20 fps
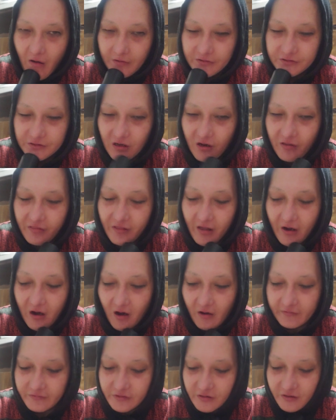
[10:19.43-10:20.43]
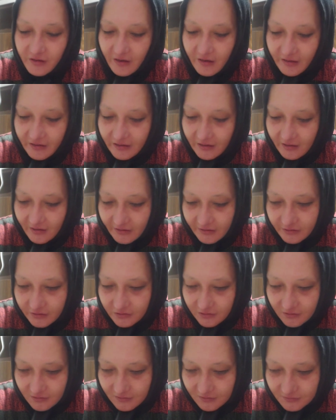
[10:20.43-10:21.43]
it's not that often that I can
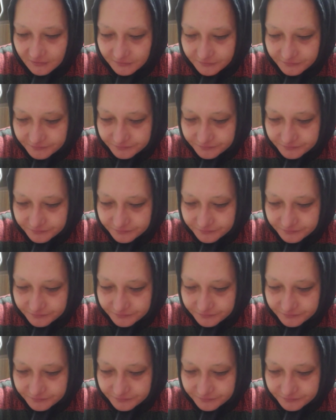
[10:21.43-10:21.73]
do that.